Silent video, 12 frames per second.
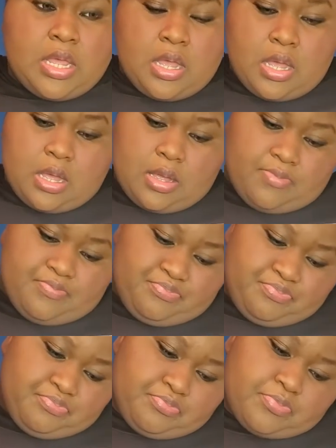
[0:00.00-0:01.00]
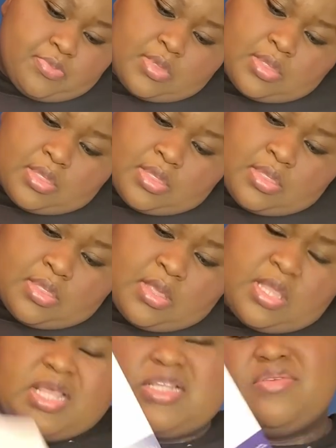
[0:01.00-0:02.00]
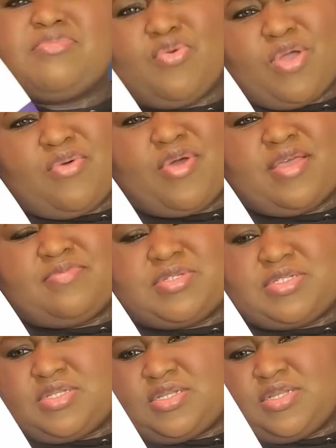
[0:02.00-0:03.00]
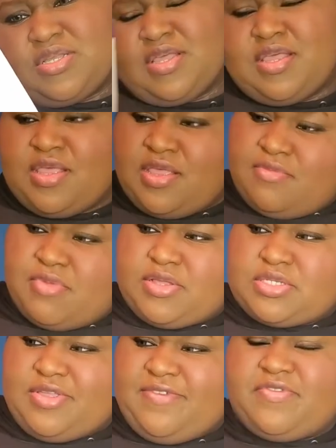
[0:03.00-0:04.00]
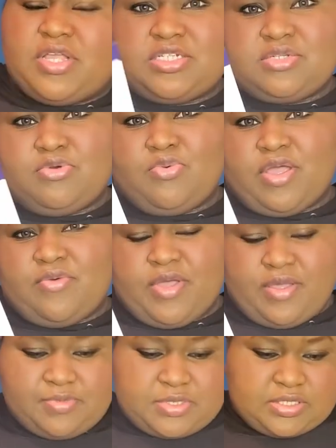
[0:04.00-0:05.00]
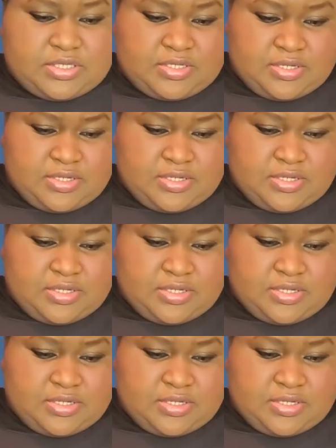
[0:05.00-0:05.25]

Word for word: Um, they sent me wet wipes. Basically flushable wet wipes.